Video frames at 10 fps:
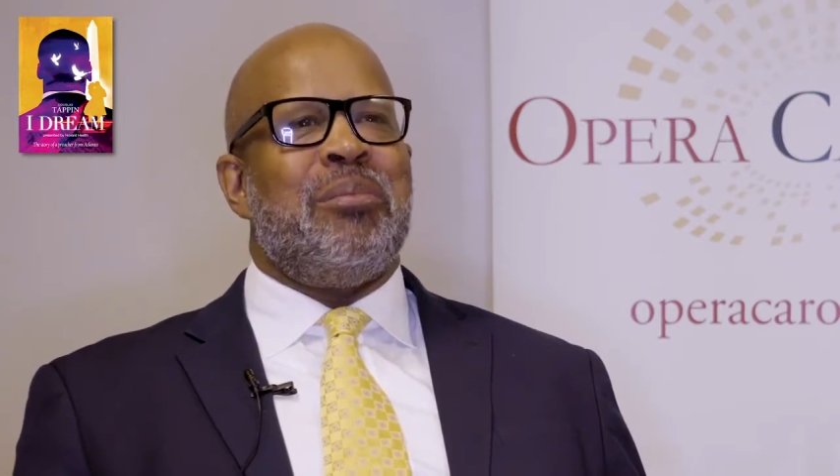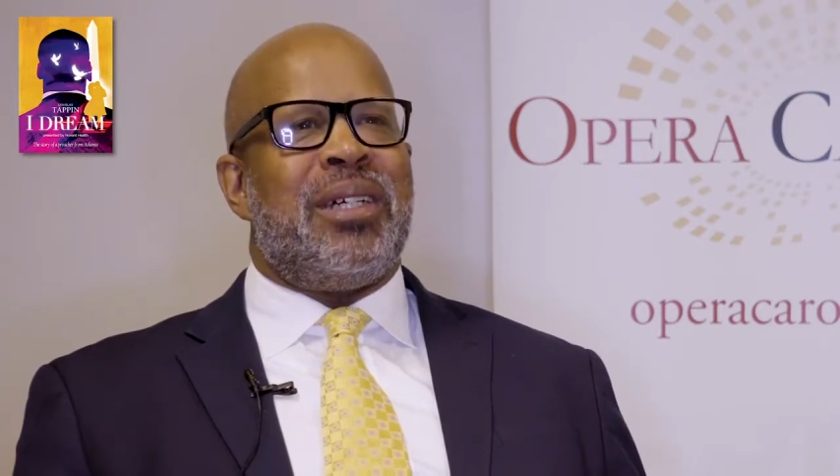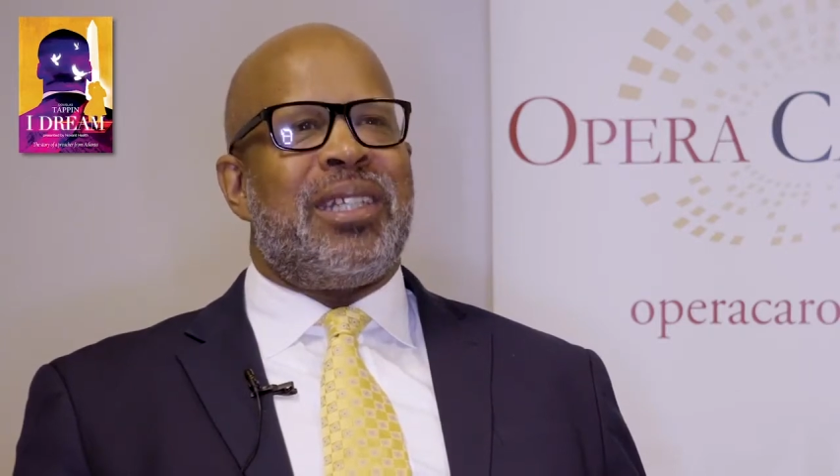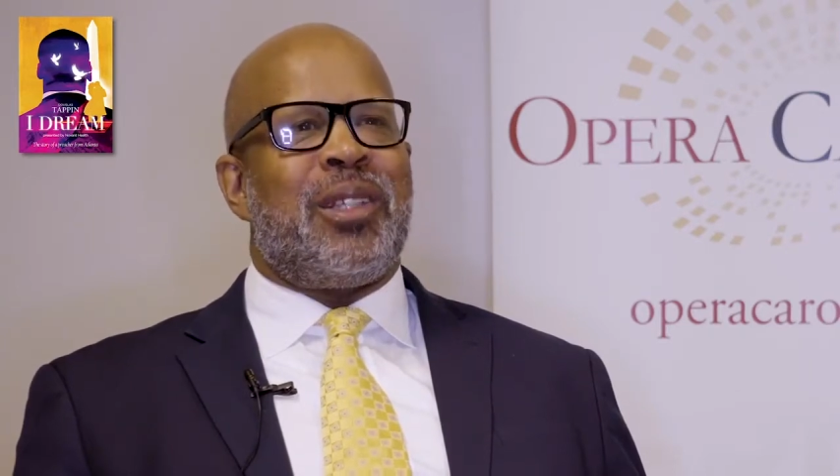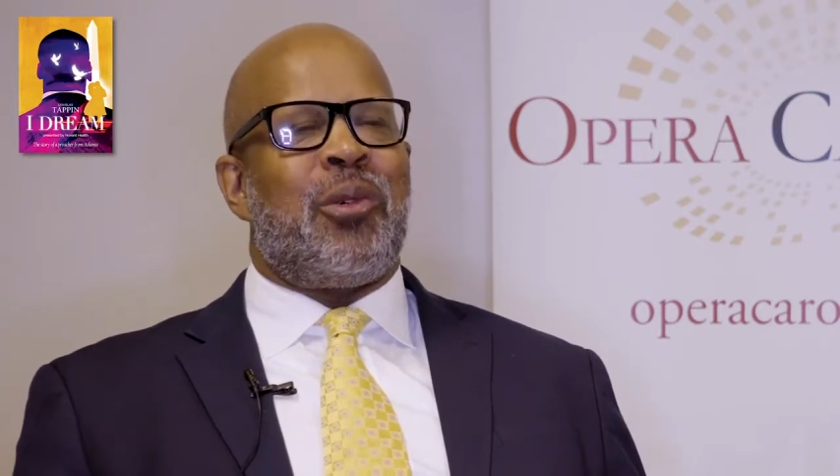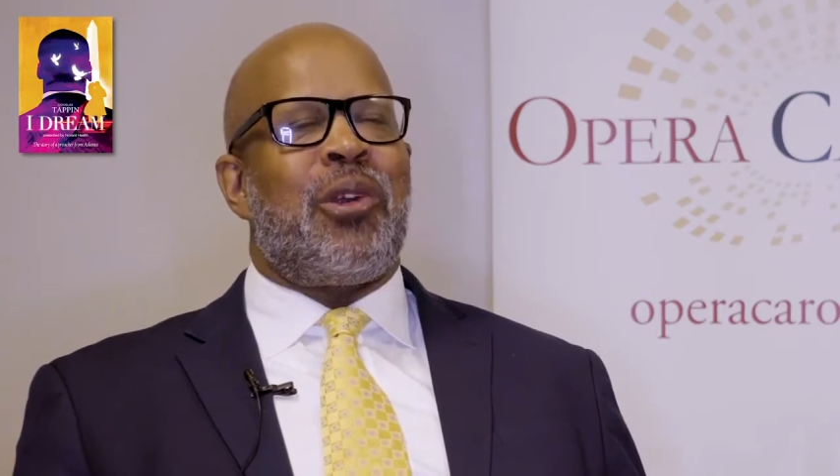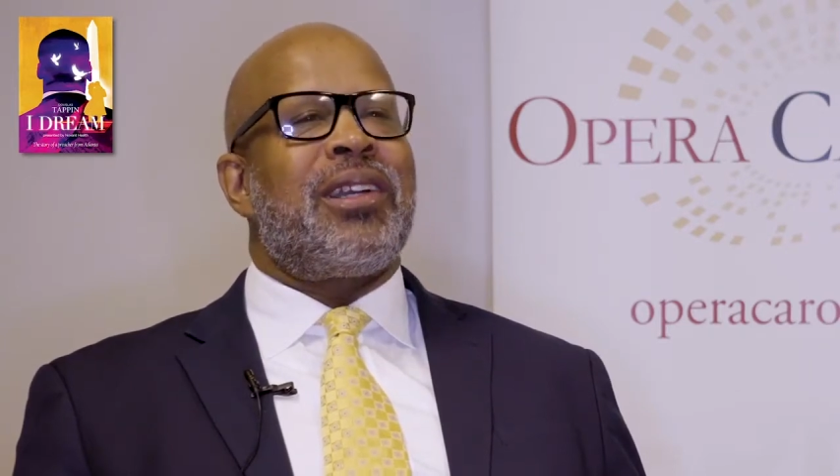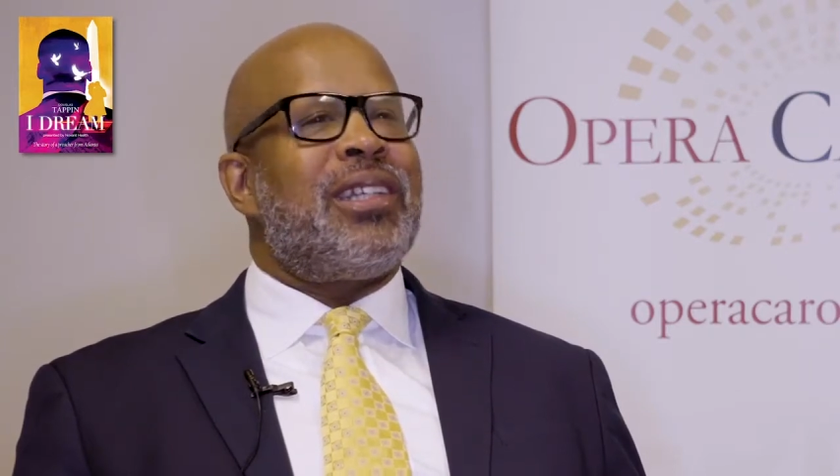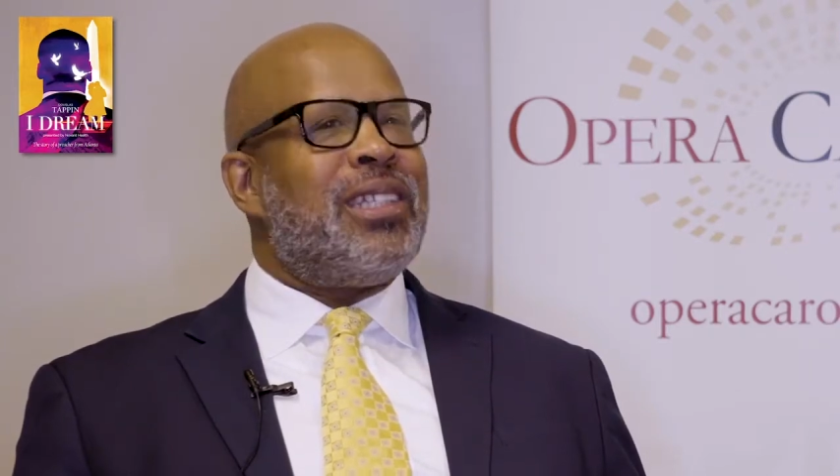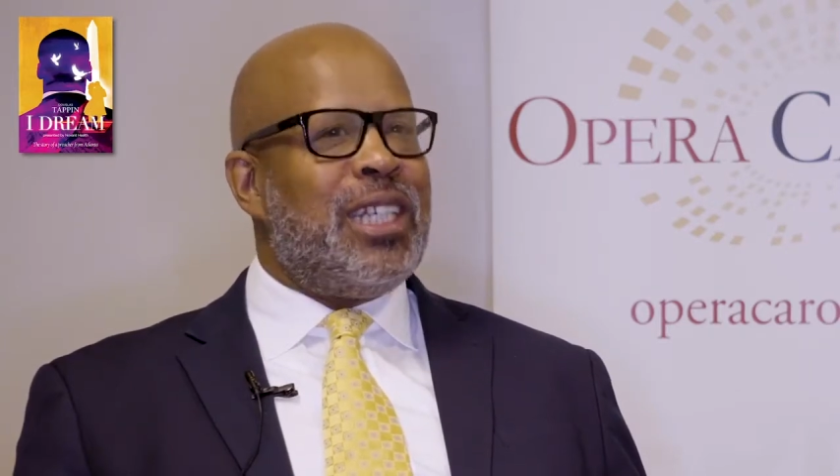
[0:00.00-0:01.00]
but the
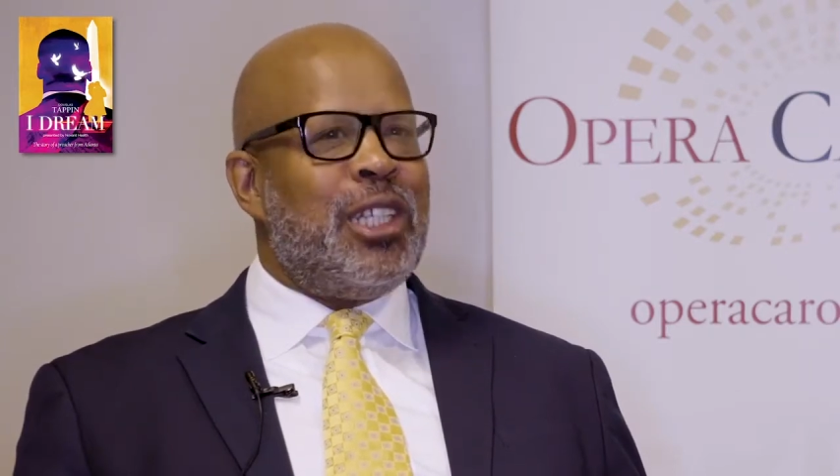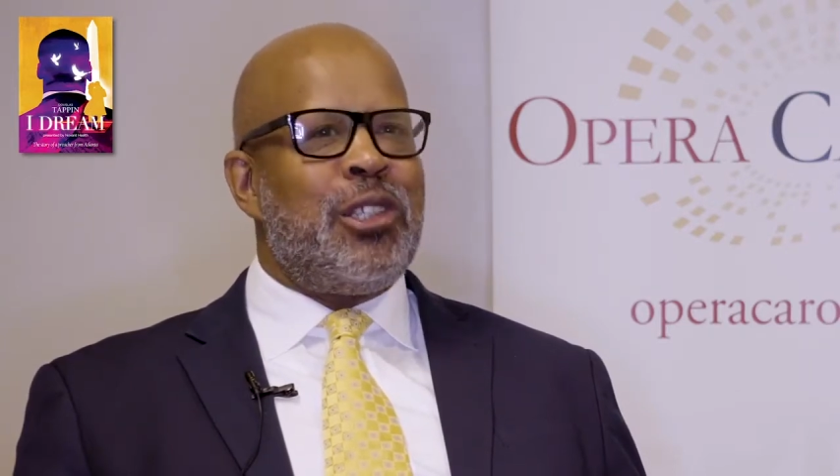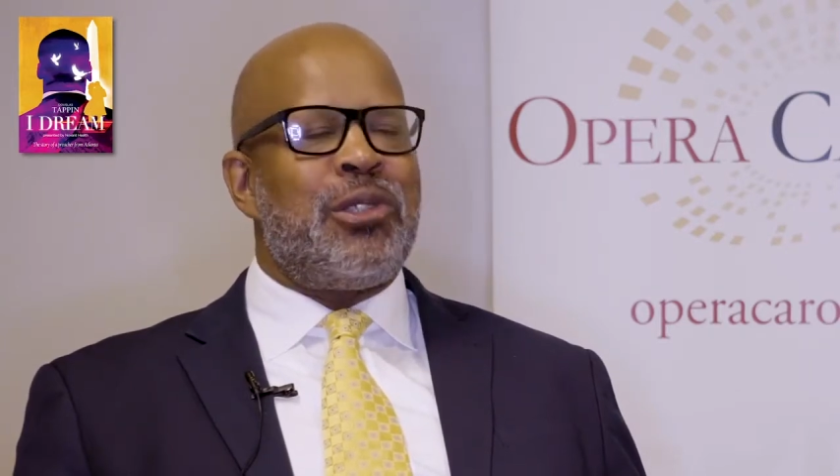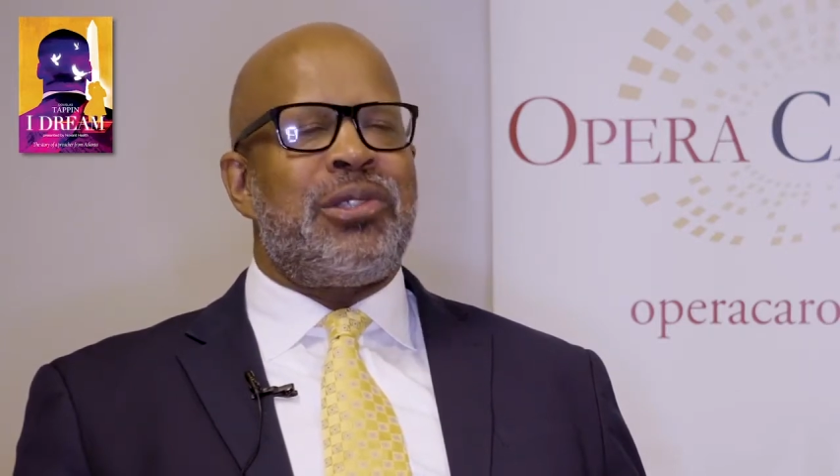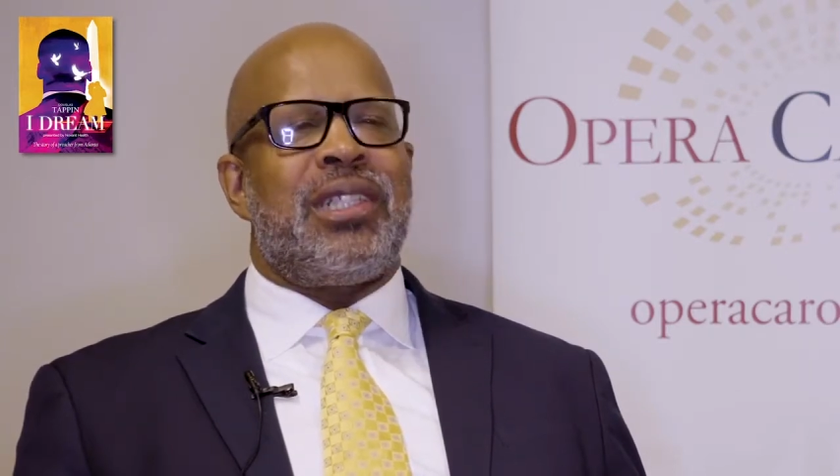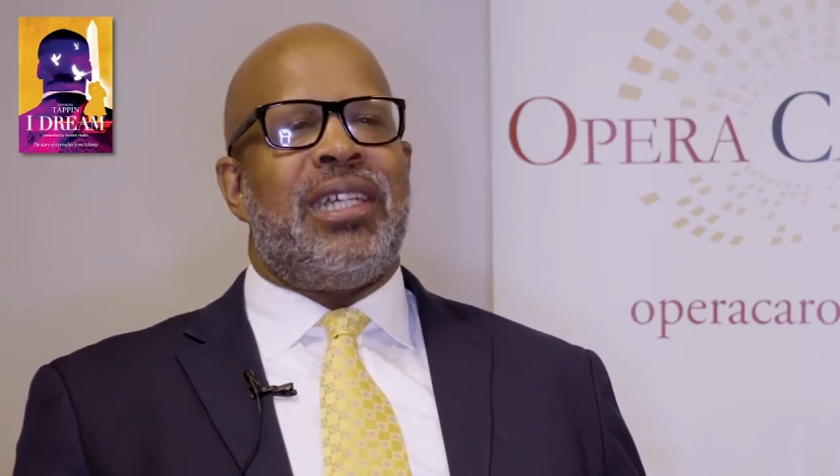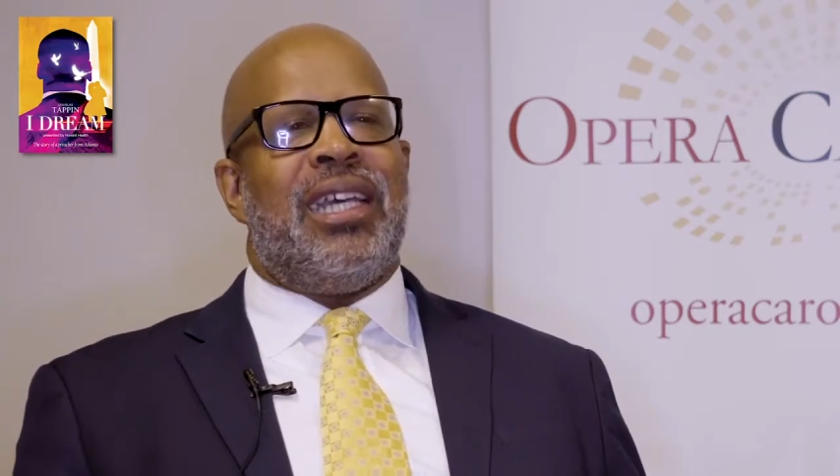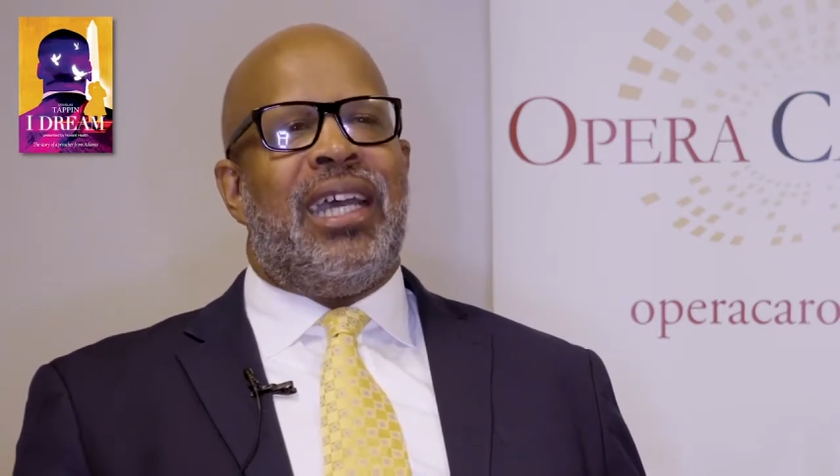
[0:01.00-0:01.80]
work continues,